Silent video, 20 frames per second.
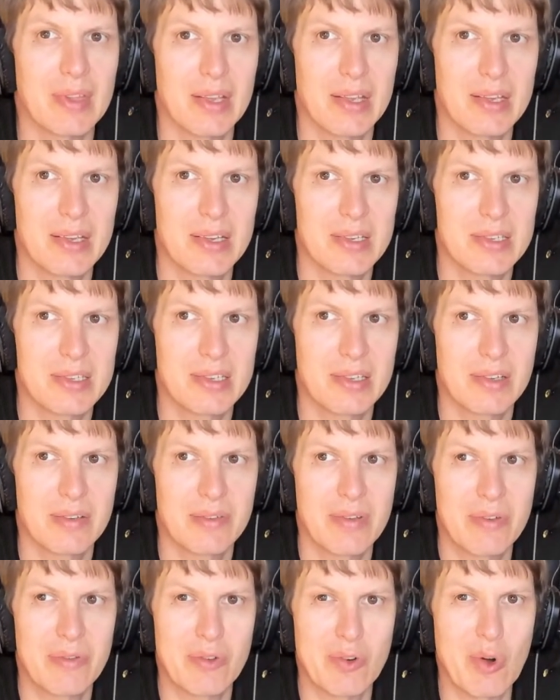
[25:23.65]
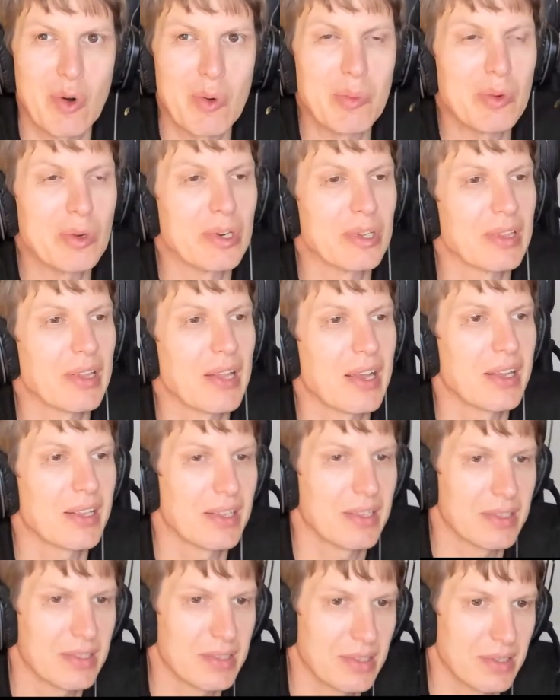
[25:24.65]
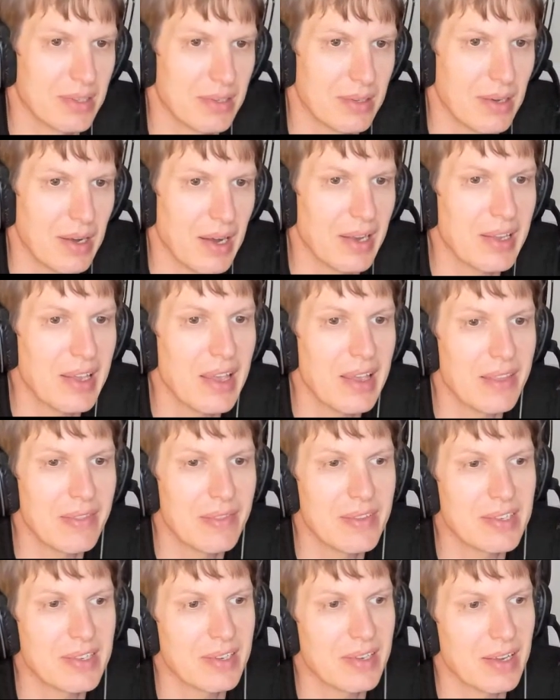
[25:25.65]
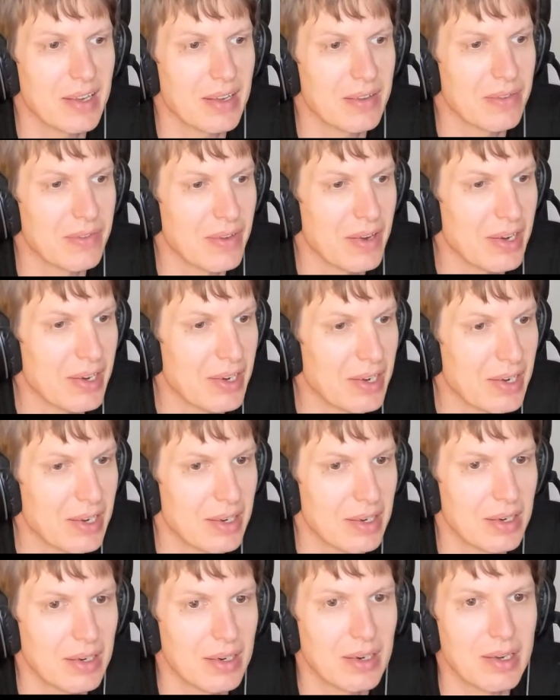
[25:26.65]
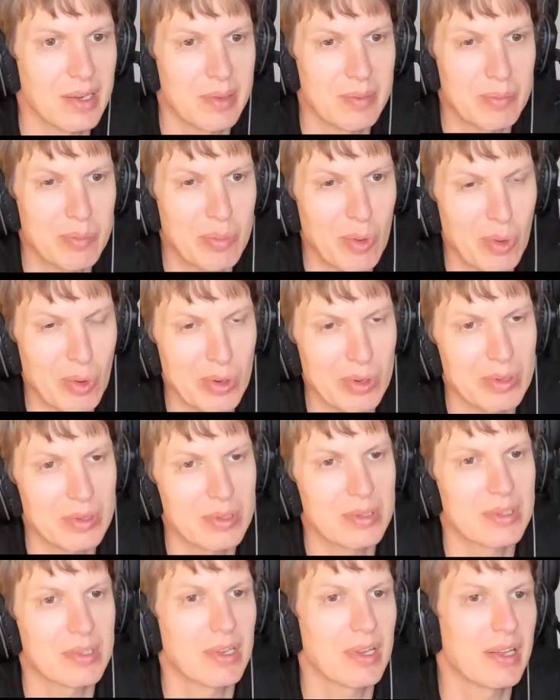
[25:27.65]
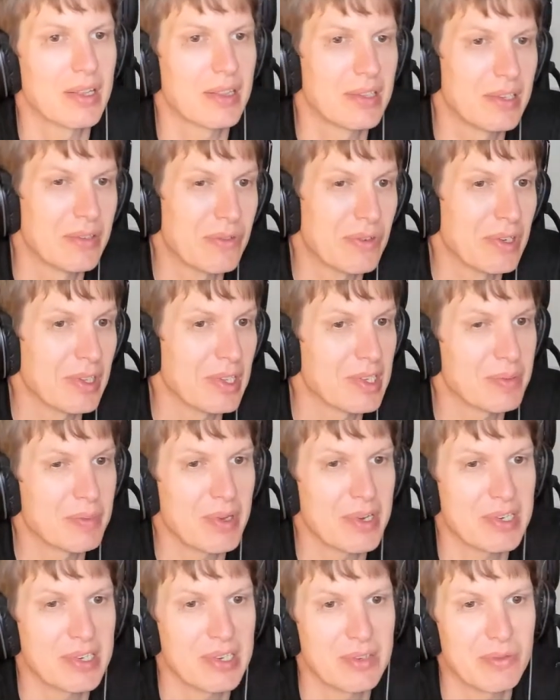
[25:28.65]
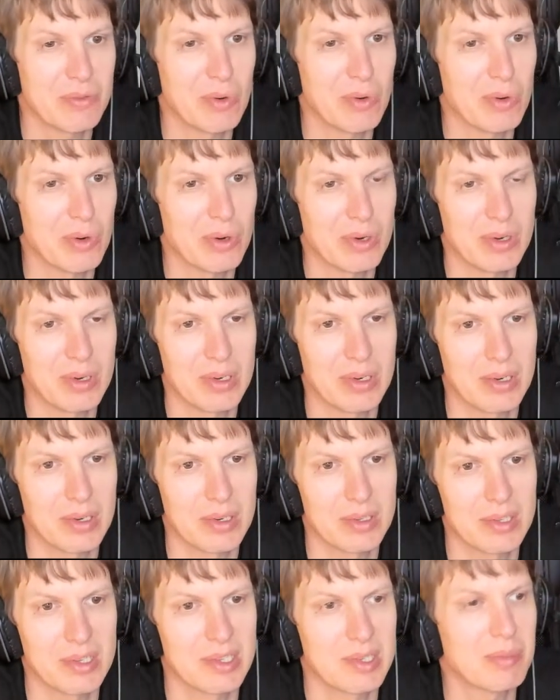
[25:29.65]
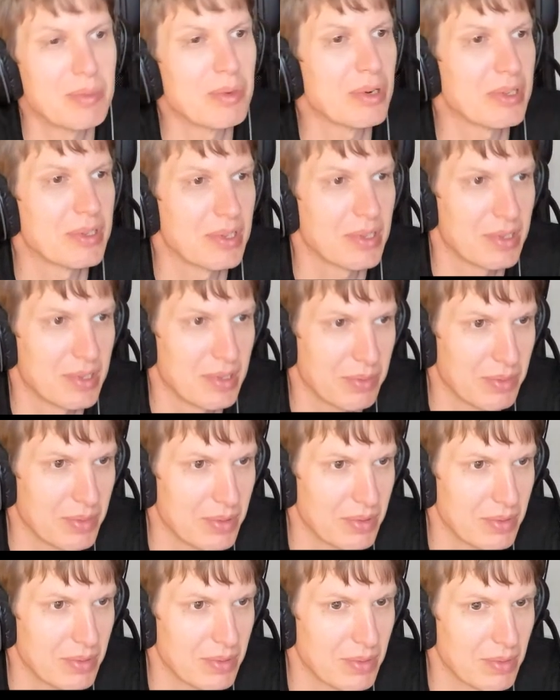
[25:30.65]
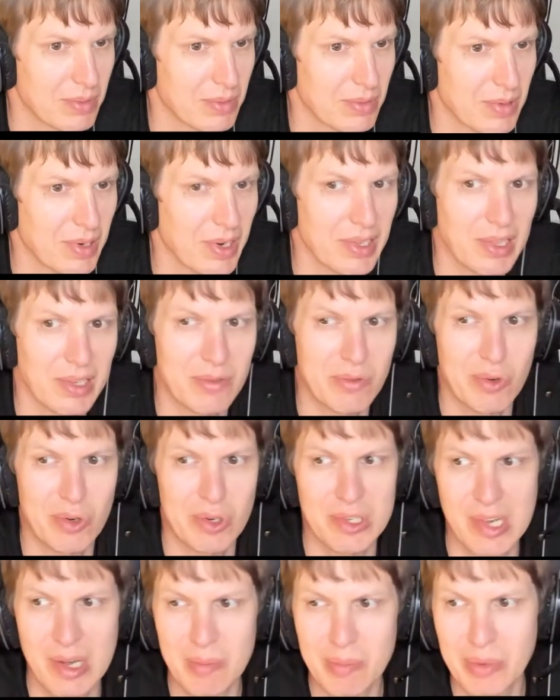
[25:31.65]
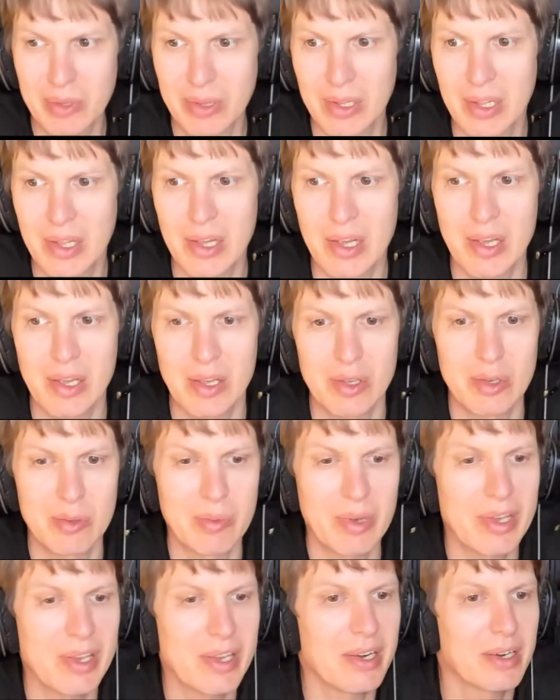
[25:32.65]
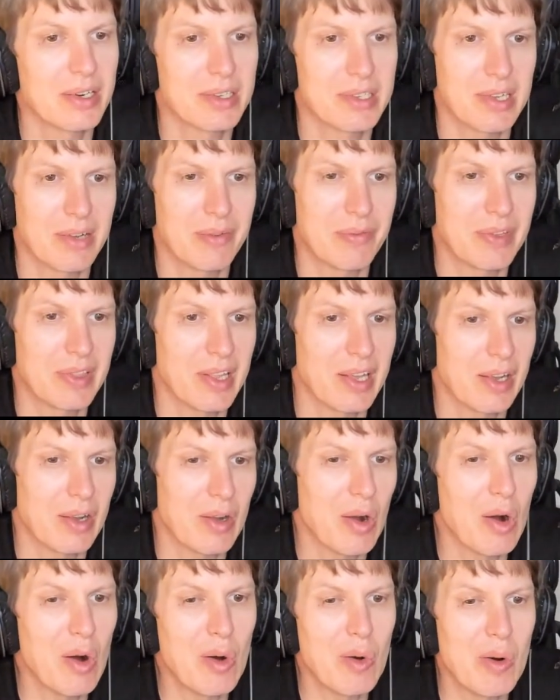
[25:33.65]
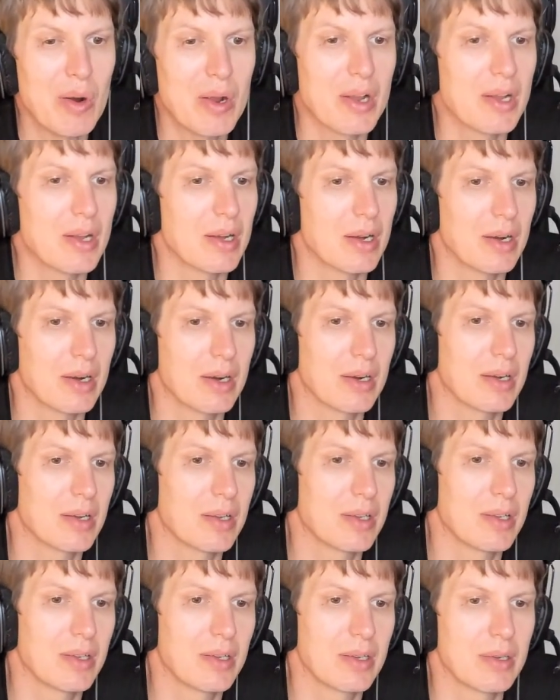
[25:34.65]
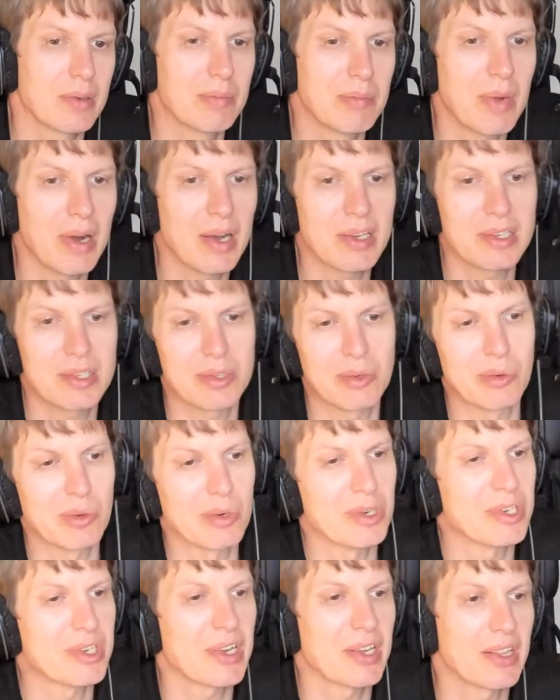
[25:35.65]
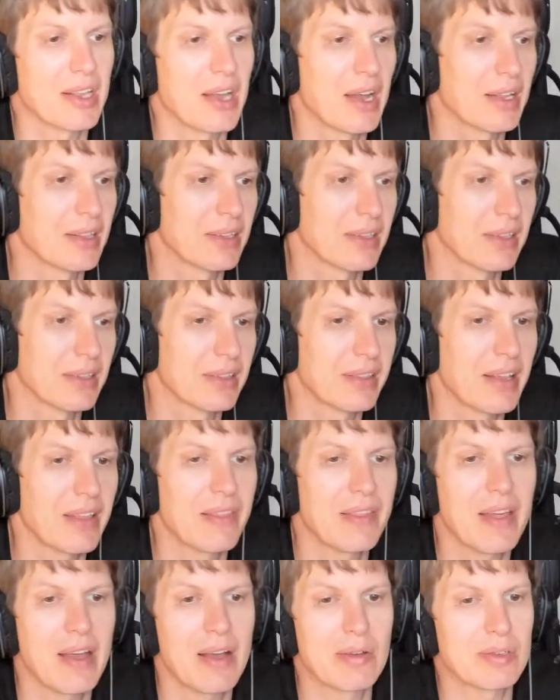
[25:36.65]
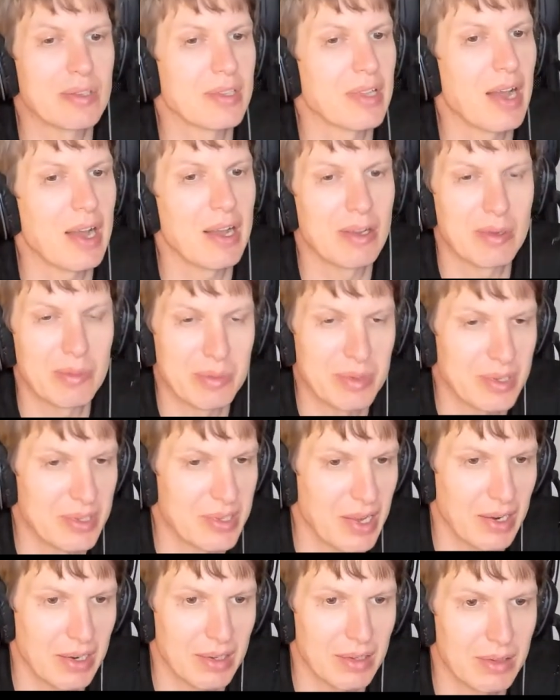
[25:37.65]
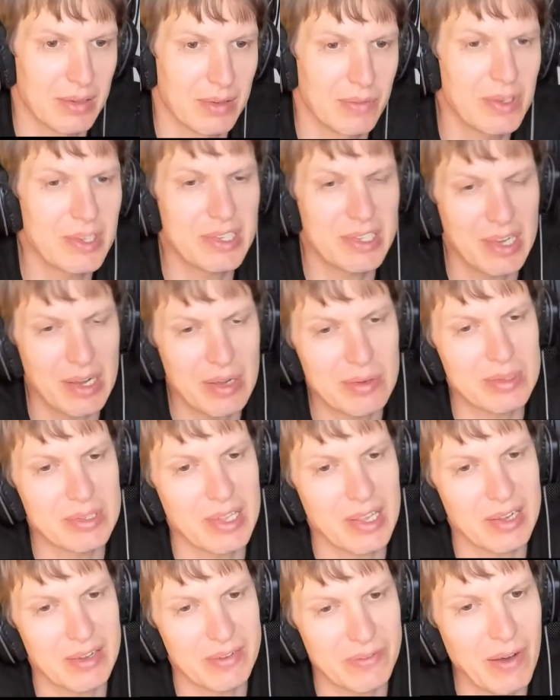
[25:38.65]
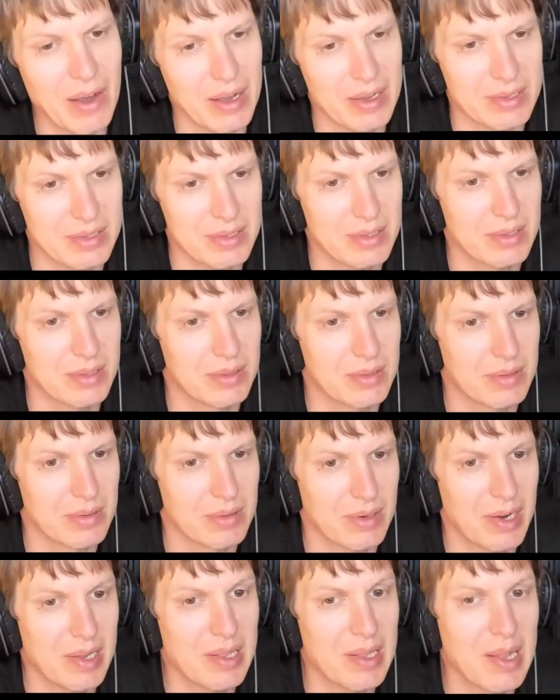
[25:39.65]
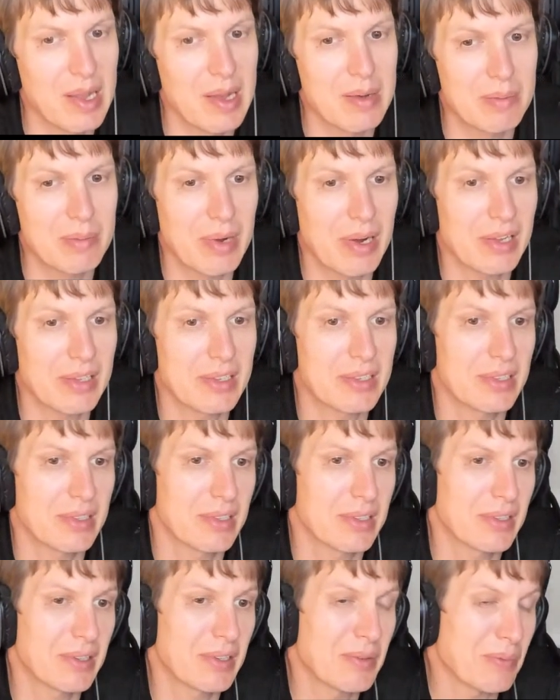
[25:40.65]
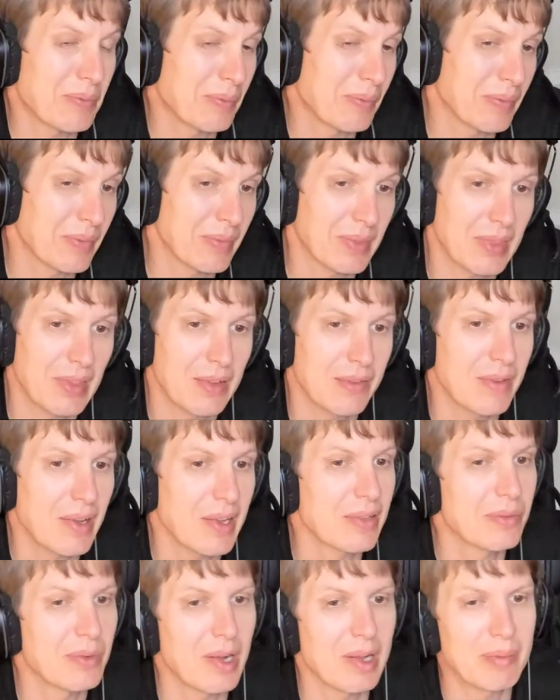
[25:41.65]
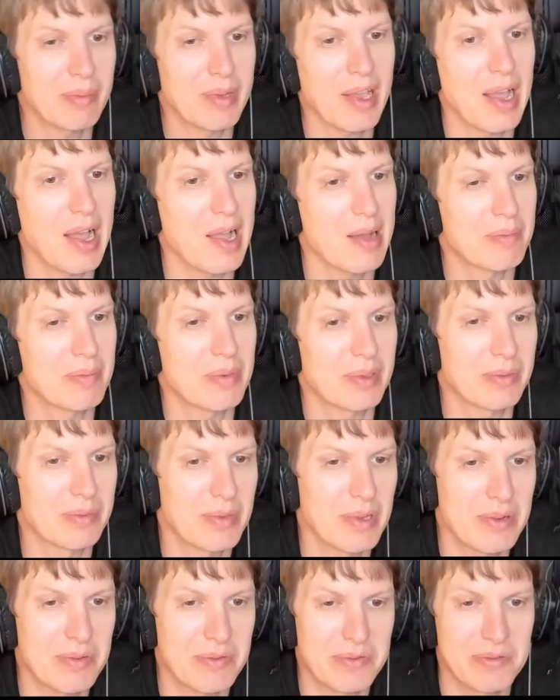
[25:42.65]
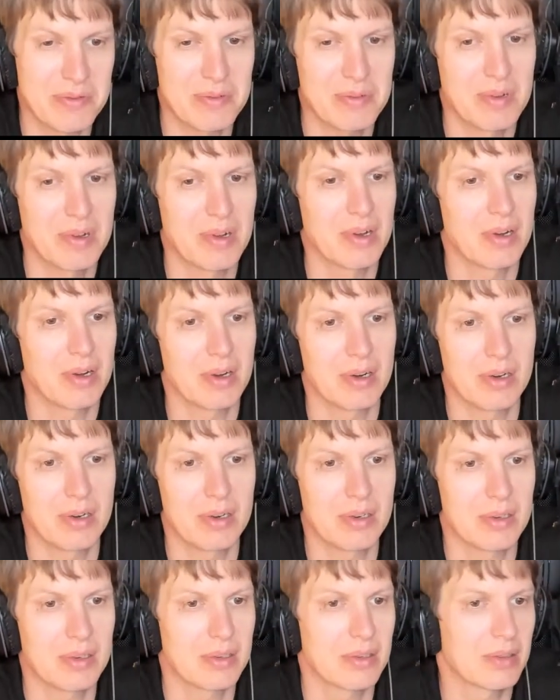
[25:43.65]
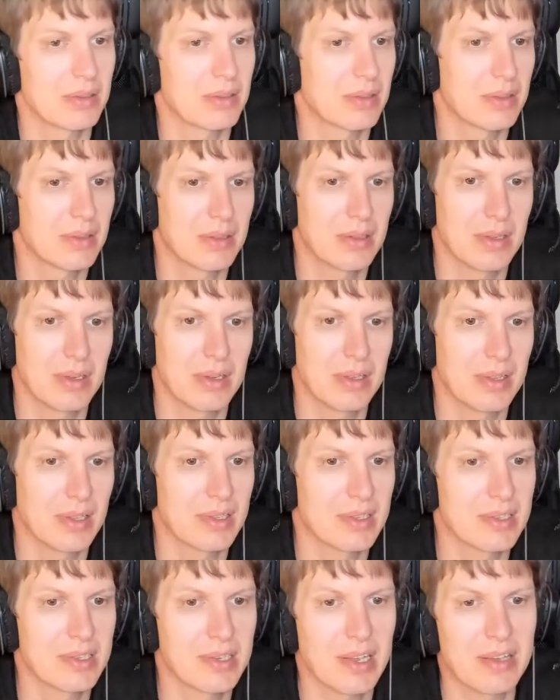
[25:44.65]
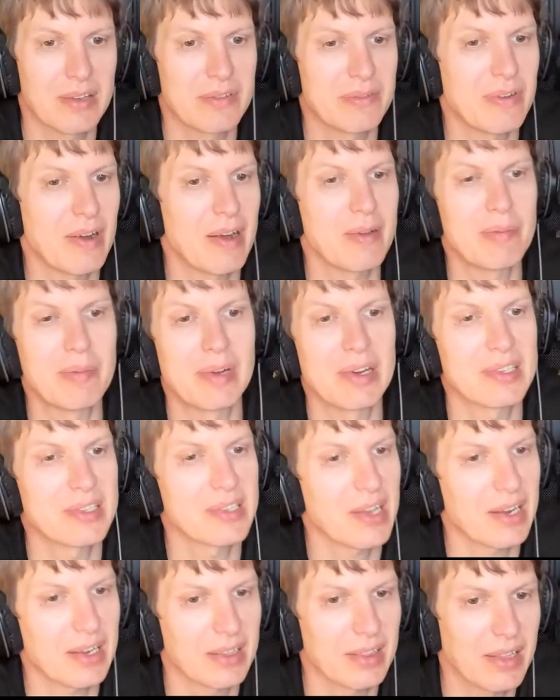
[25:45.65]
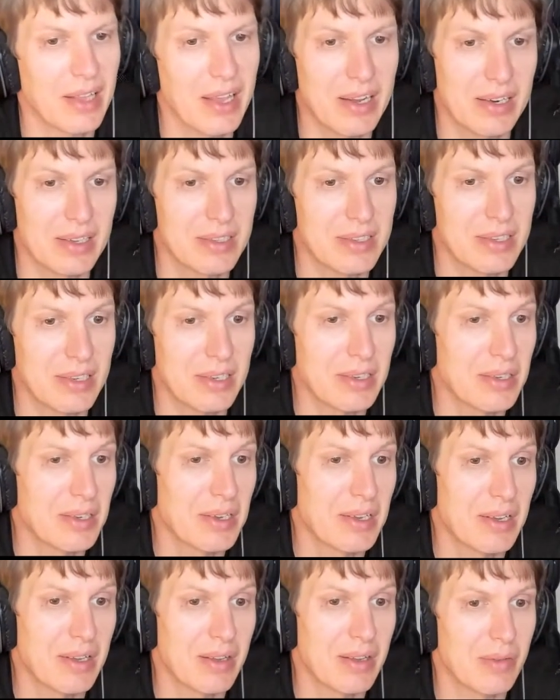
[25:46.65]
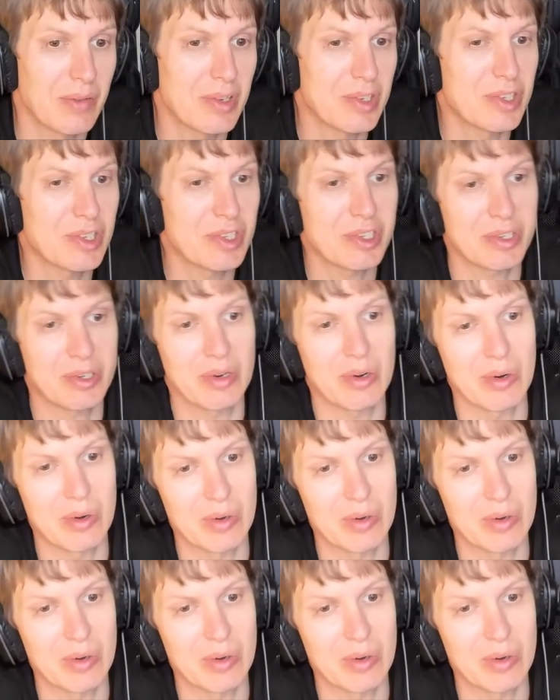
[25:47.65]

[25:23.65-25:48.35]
is the throughput and latency again is a very uh, important and different especially for uh, distributed systems right like for example you may hear something like oh uh, yeah, my storage can handle 10000 iops a second which sounds like fast right but uh, mm, that well may happen with uh, the, let's say 5 millisecond latency which